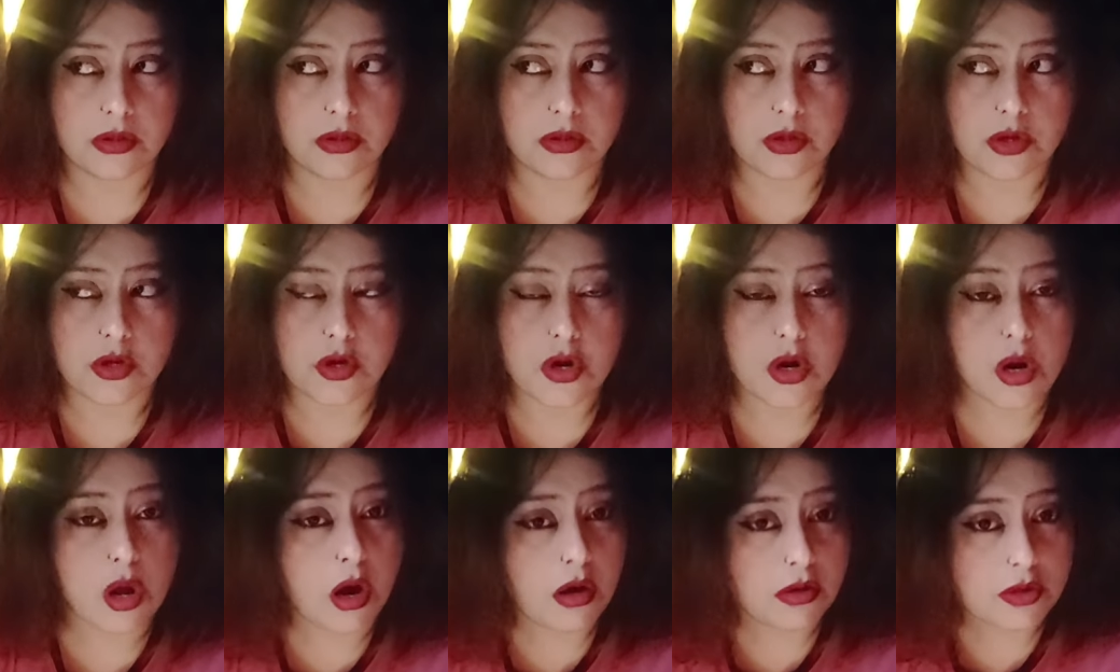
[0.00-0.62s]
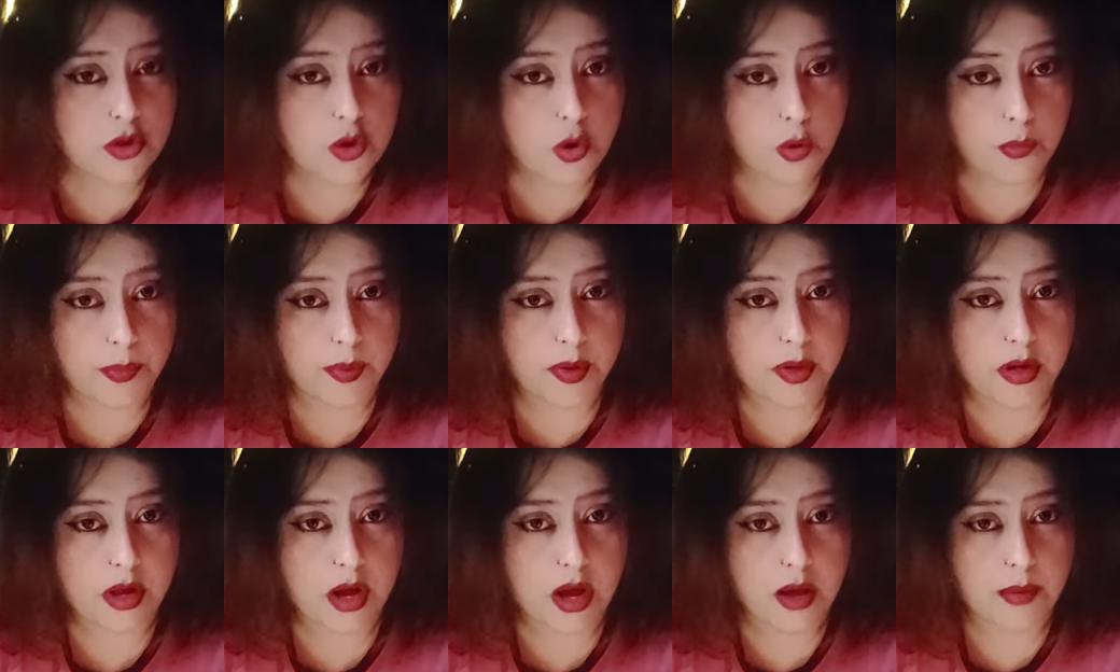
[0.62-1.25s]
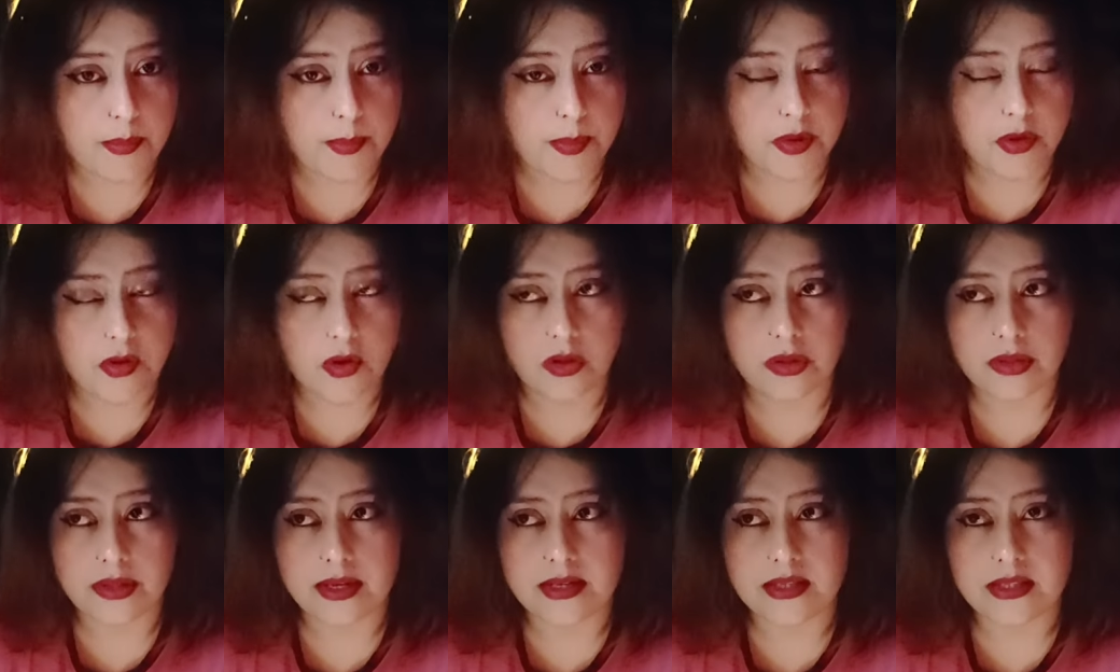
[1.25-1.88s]
not open up and
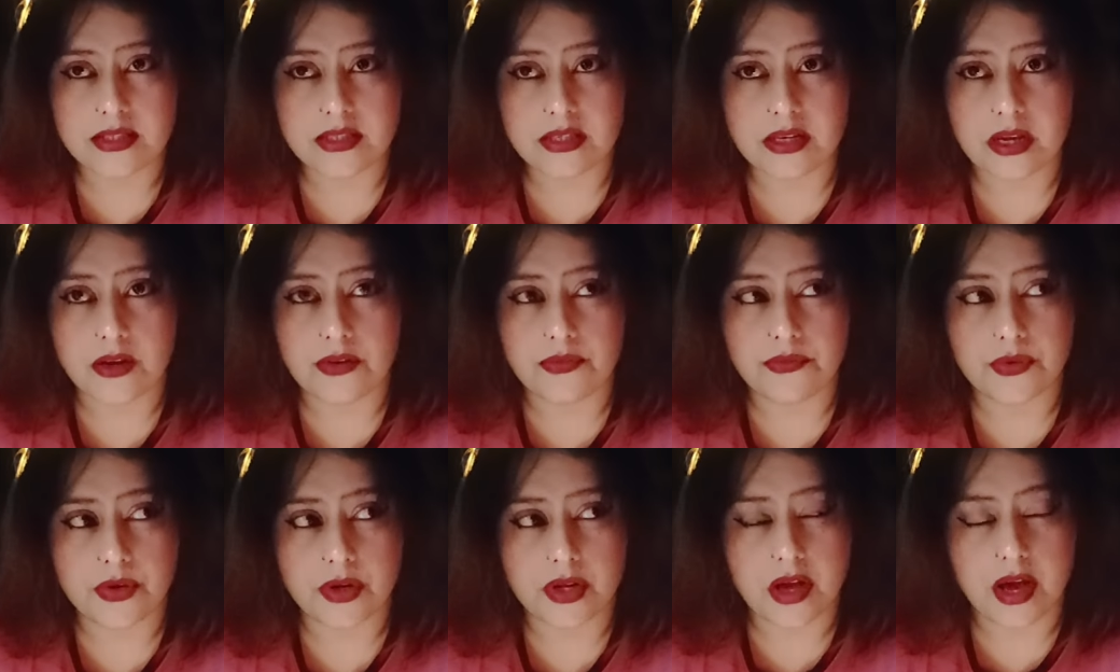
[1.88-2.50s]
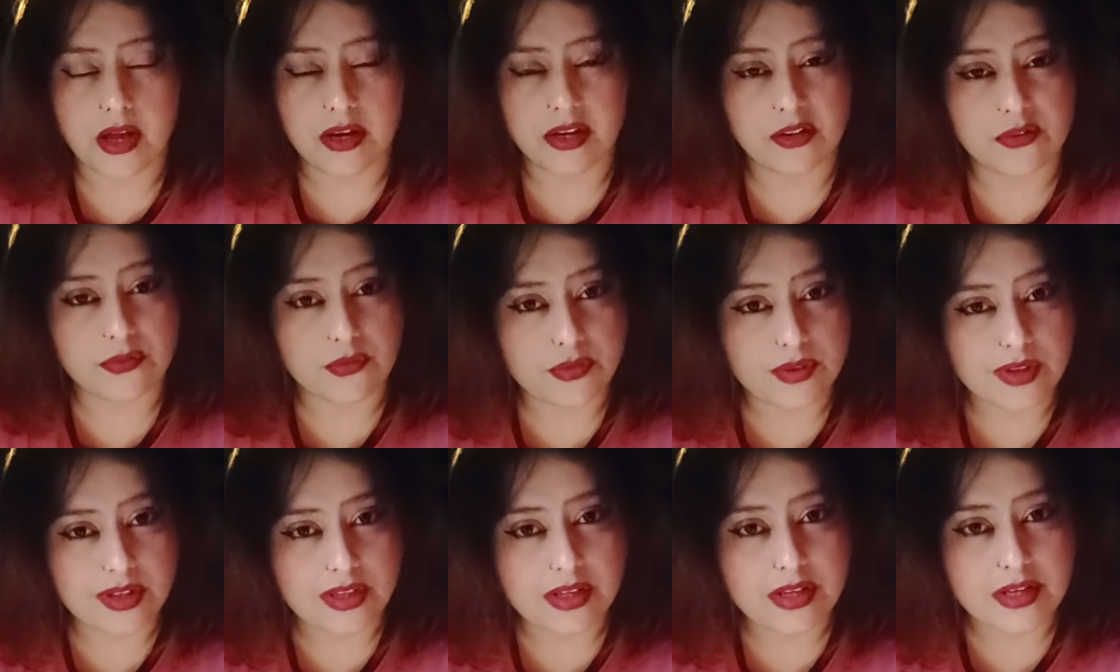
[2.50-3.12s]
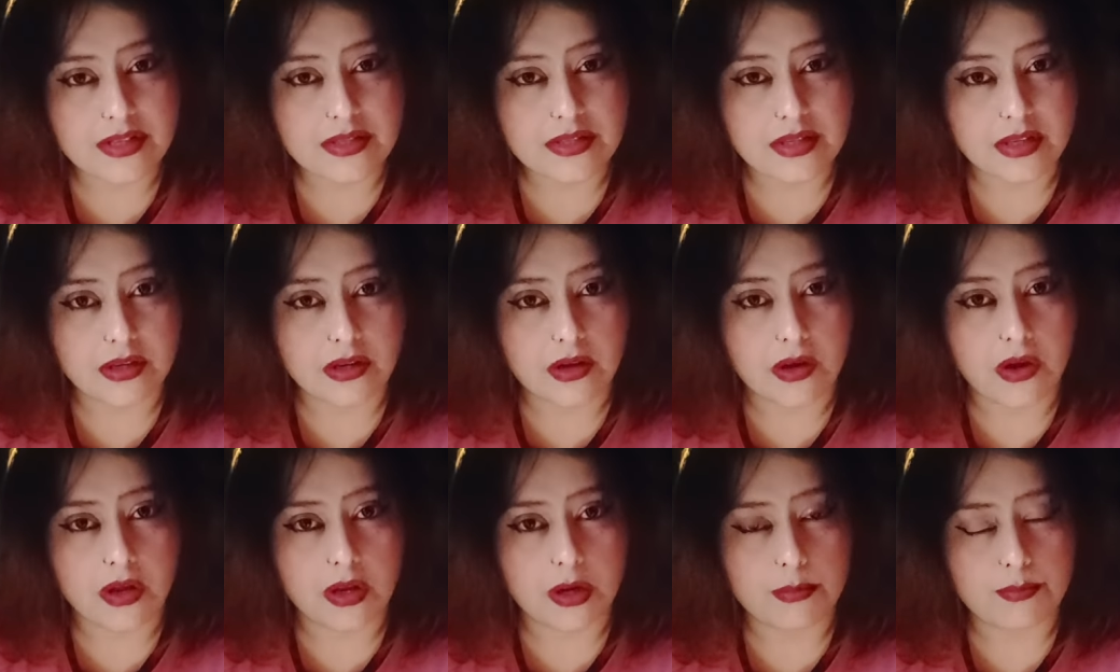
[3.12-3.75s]
all that stuff regarding feelings and
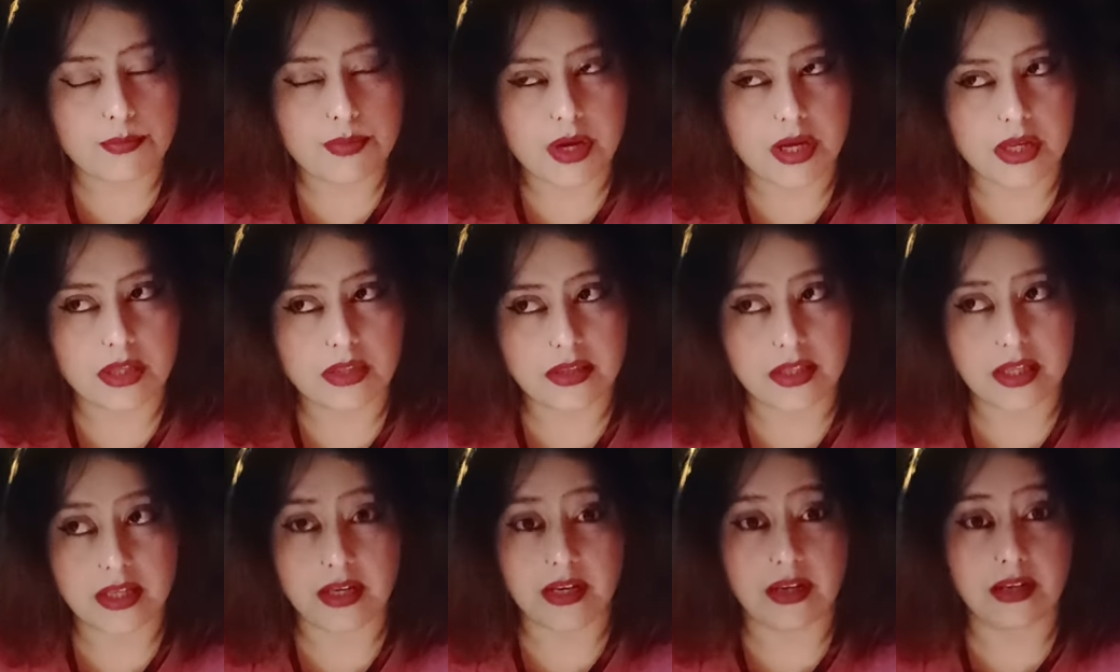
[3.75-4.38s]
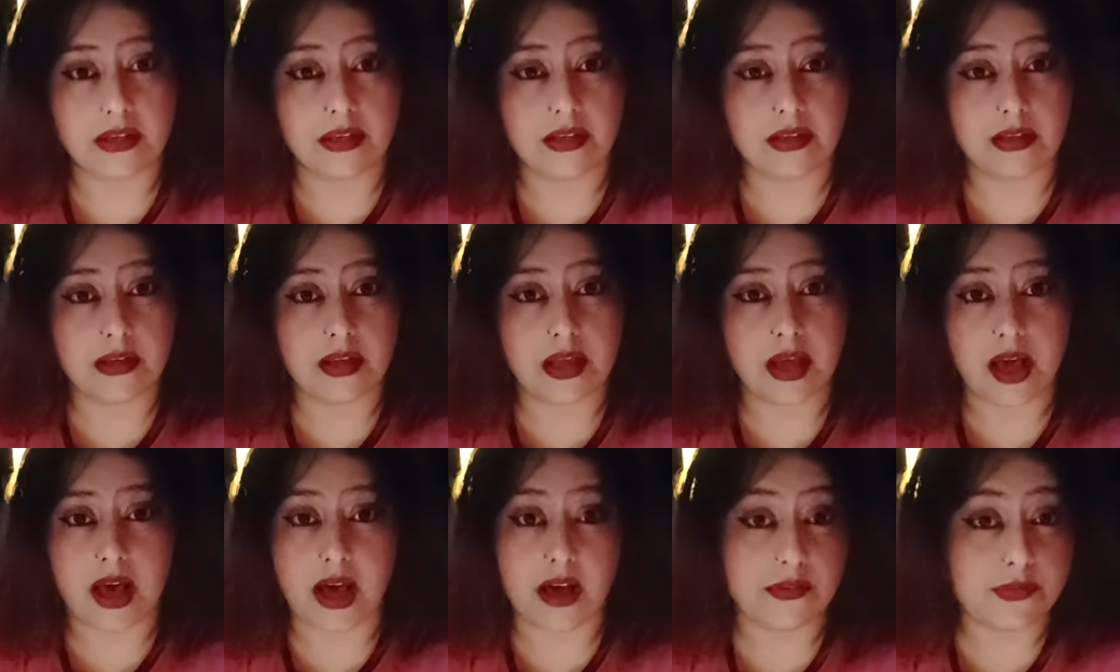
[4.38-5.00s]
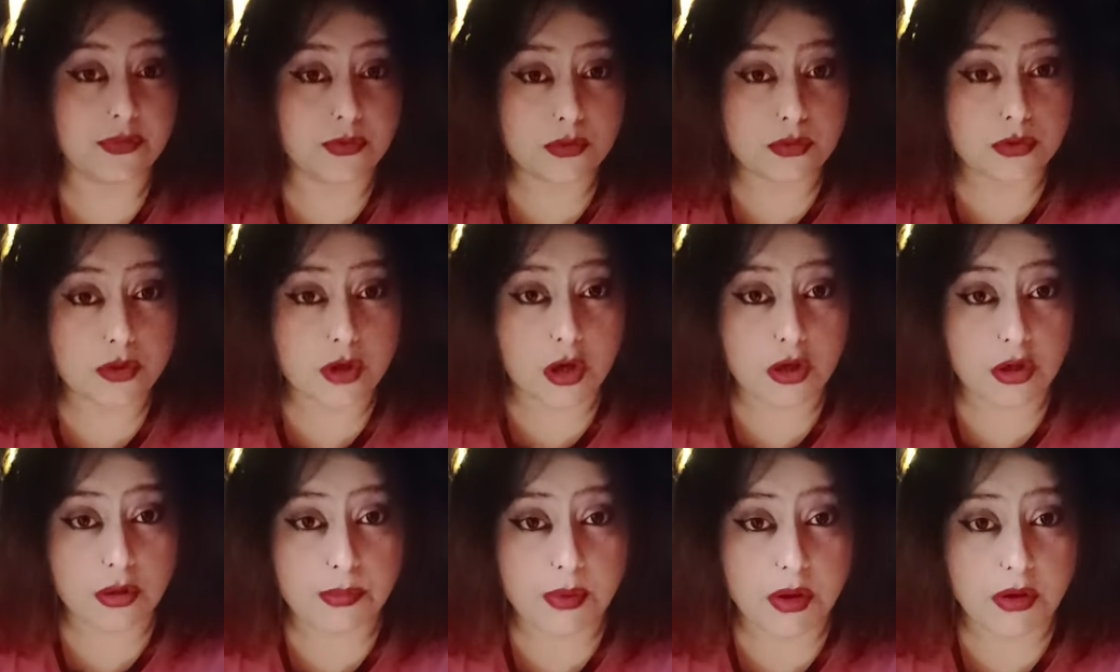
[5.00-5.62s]
all, but they'll have to
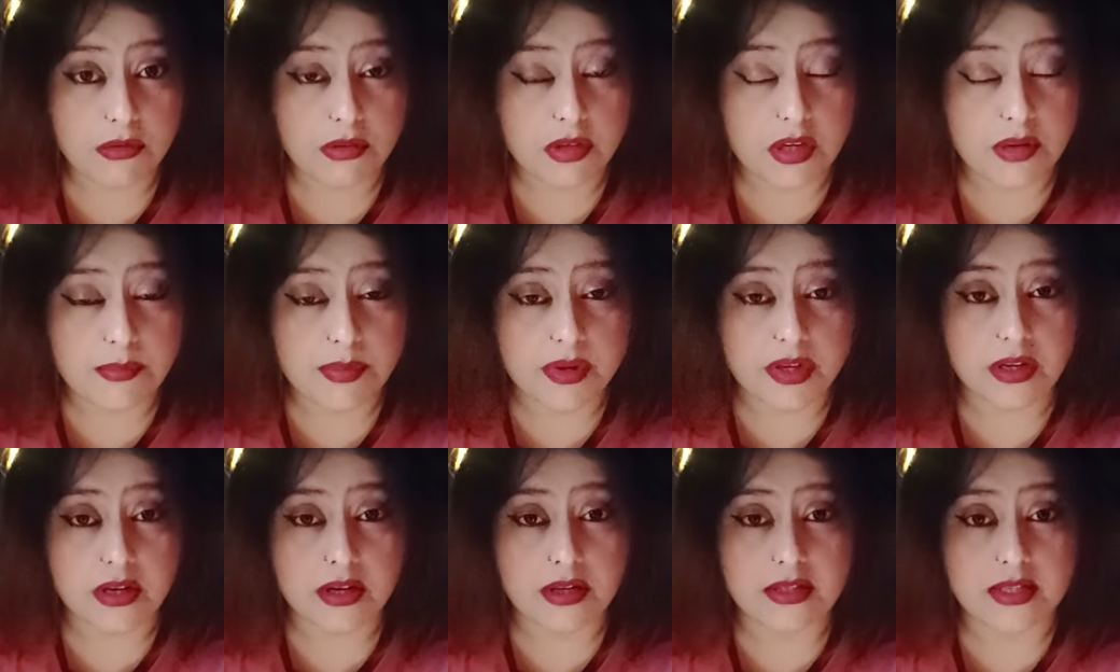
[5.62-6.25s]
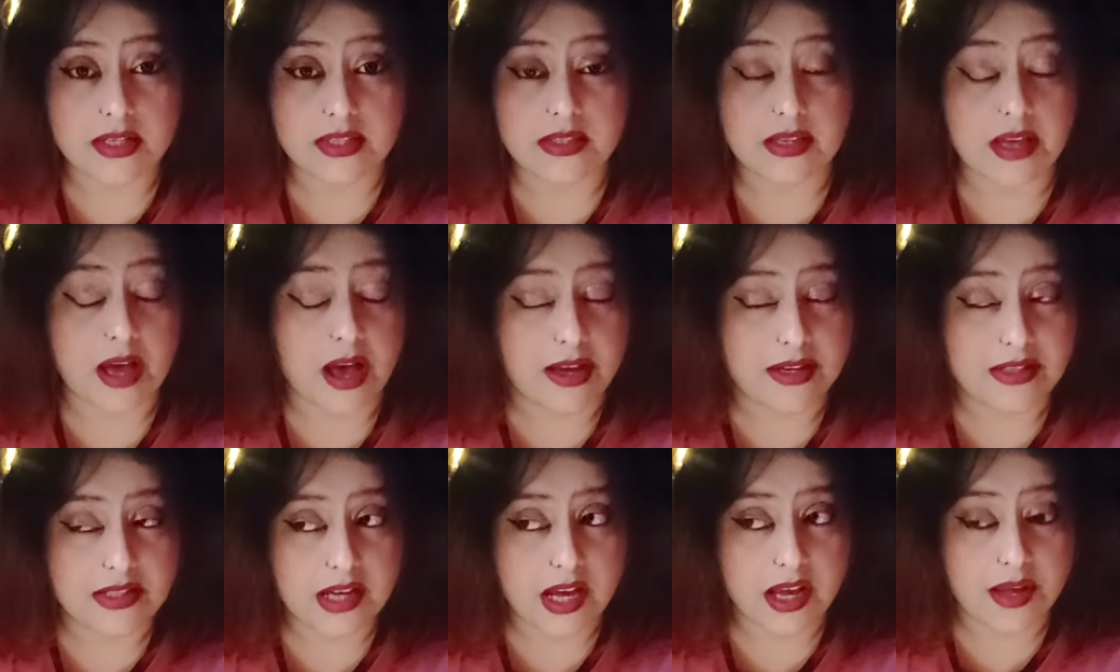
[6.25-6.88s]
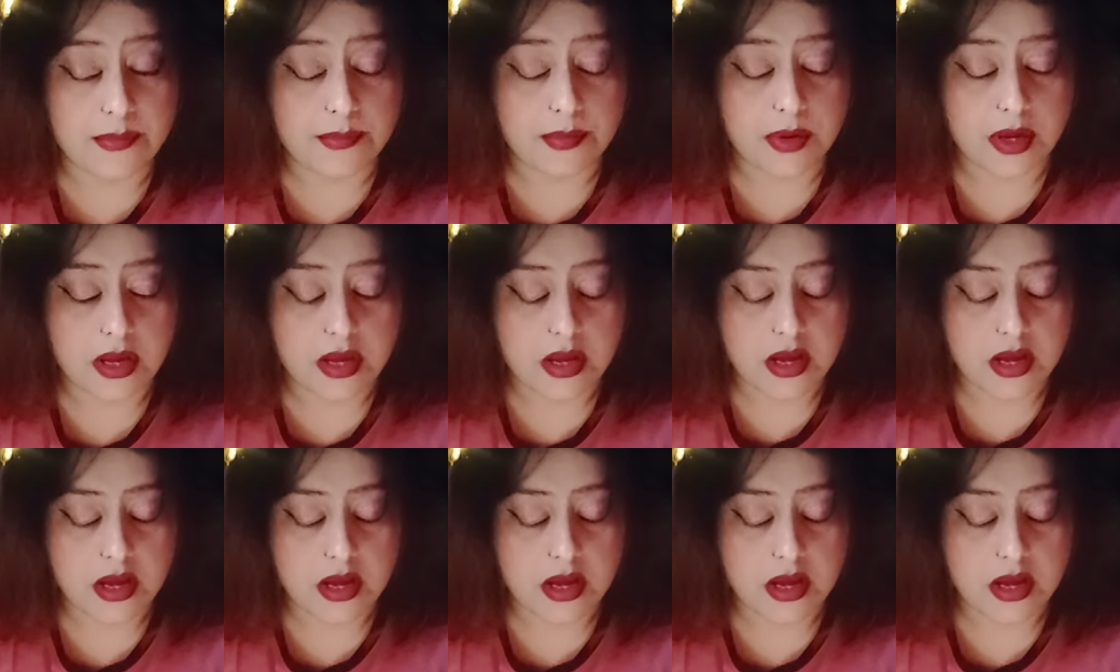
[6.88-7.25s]
talk about it because it's high time.